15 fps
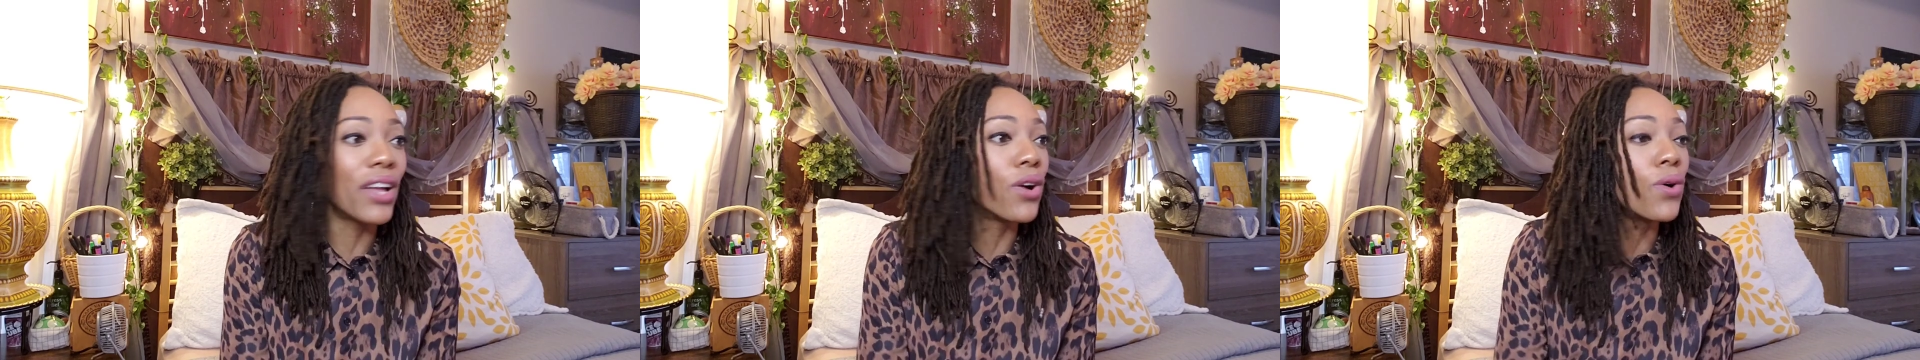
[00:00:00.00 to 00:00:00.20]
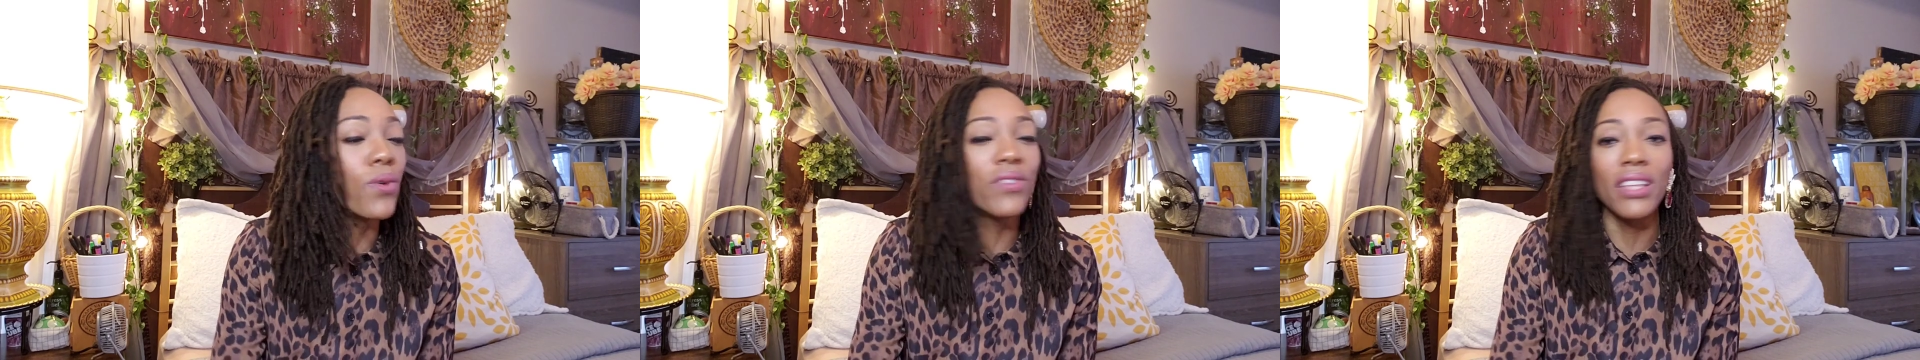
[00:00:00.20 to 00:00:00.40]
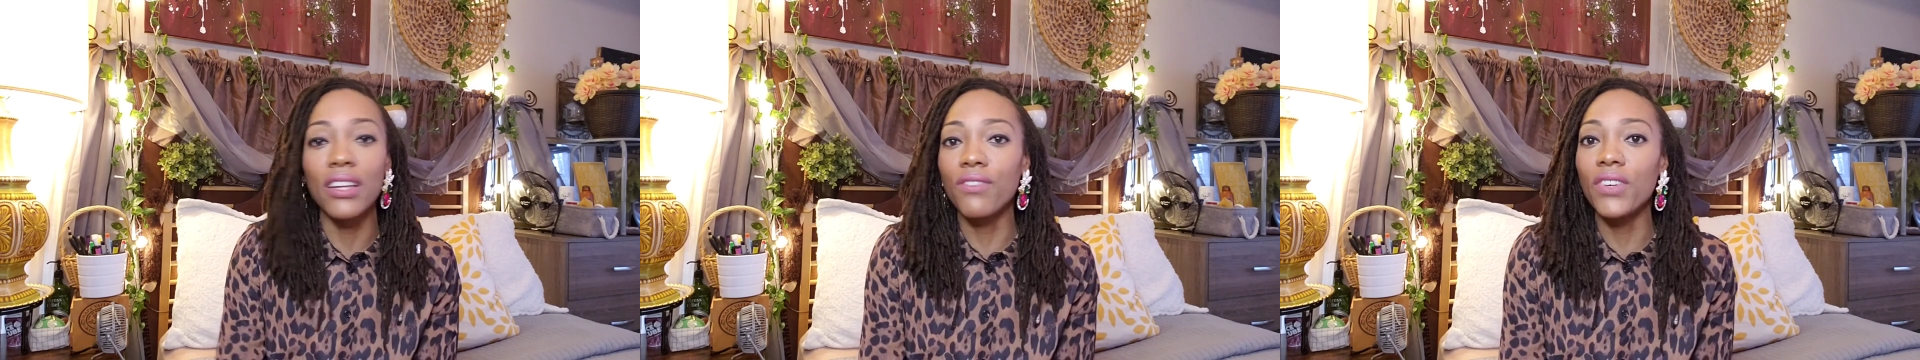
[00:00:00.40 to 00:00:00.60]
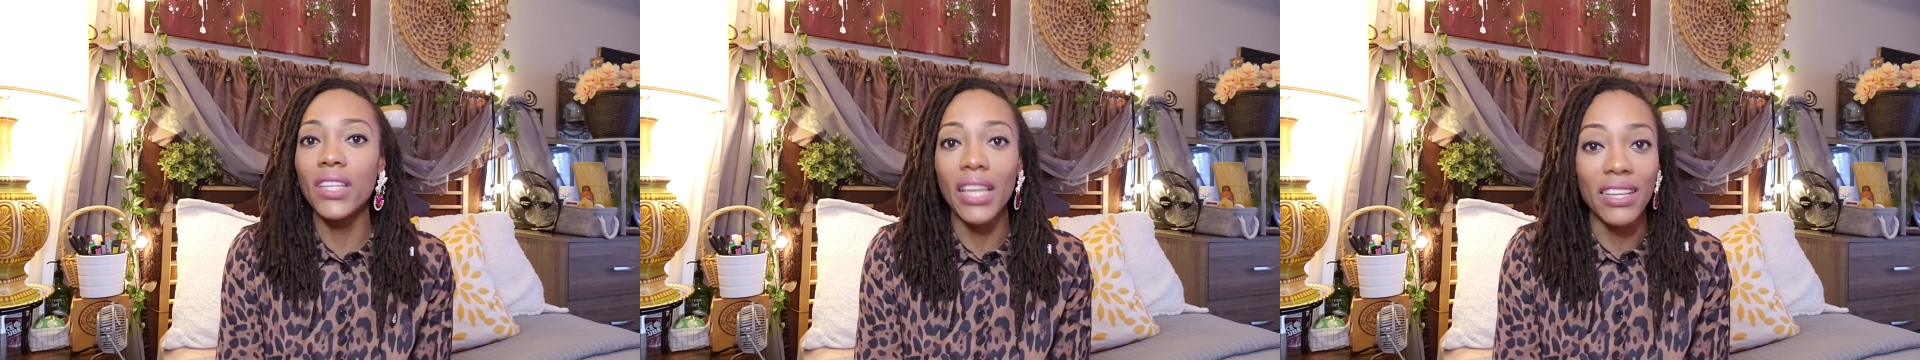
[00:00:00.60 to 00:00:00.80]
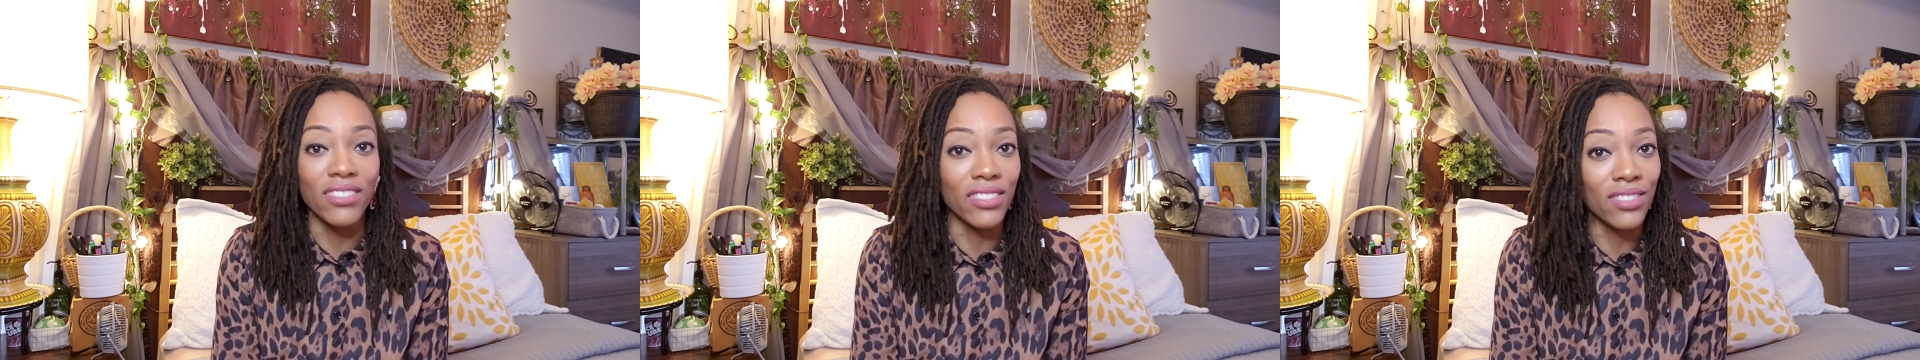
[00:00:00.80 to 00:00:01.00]
Who's in
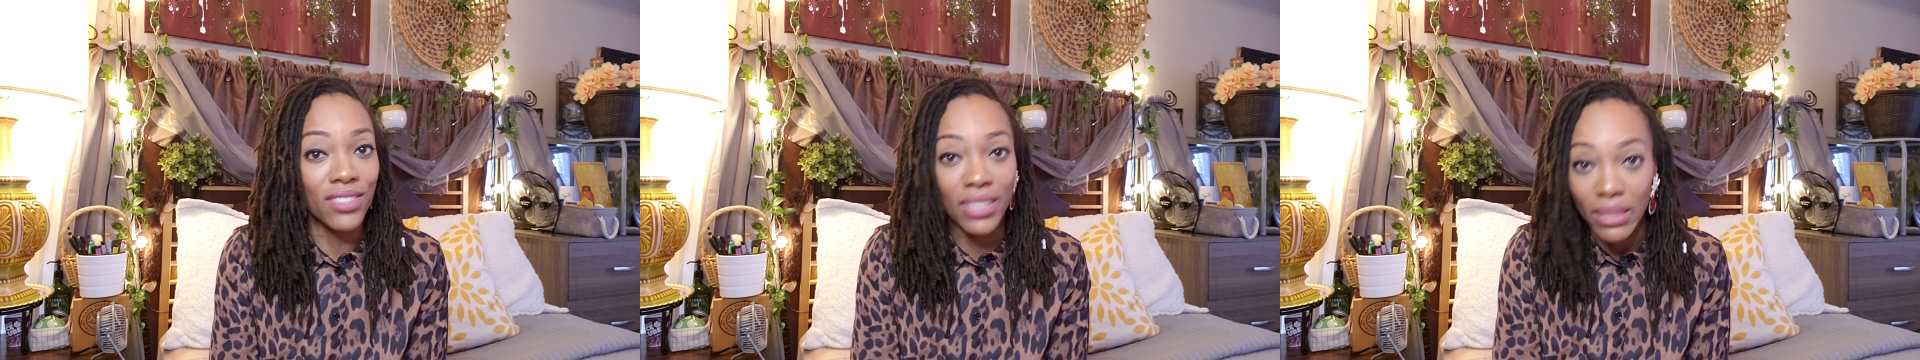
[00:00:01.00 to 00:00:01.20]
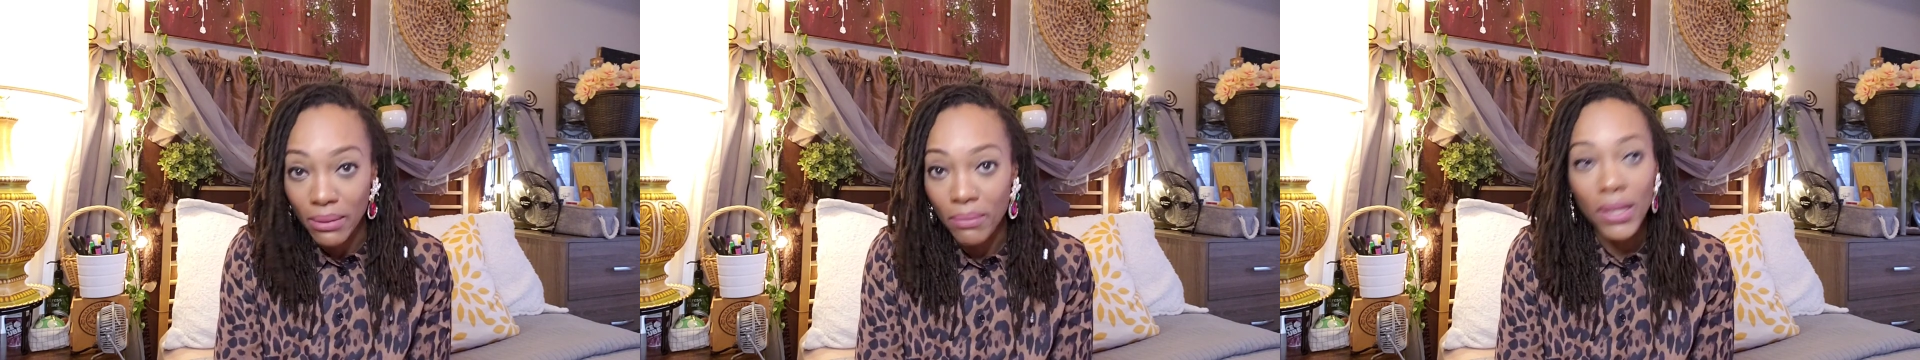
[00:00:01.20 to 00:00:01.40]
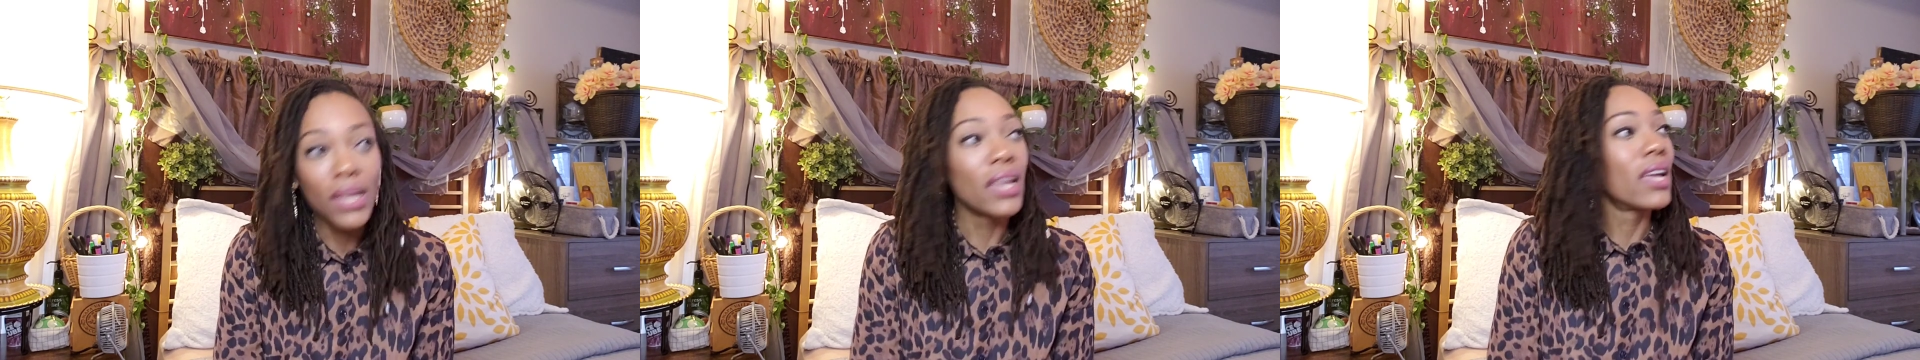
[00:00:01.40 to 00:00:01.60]
relationship